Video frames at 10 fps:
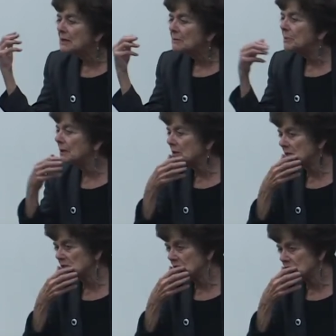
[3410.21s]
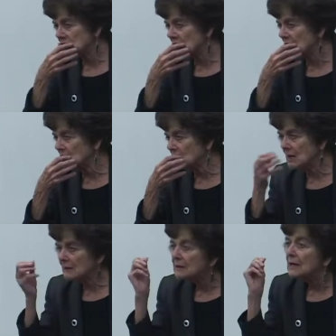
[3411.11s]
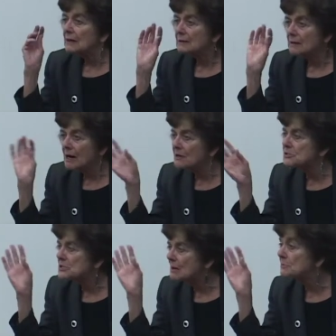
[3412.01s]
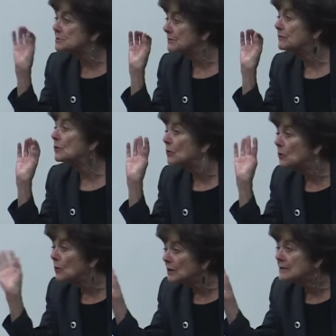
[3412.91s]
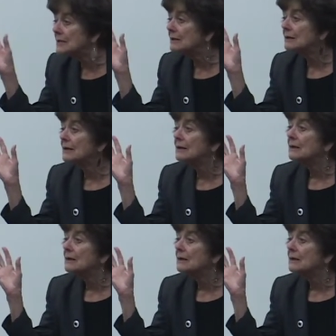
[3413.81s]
because it showed that large numbers of ordinary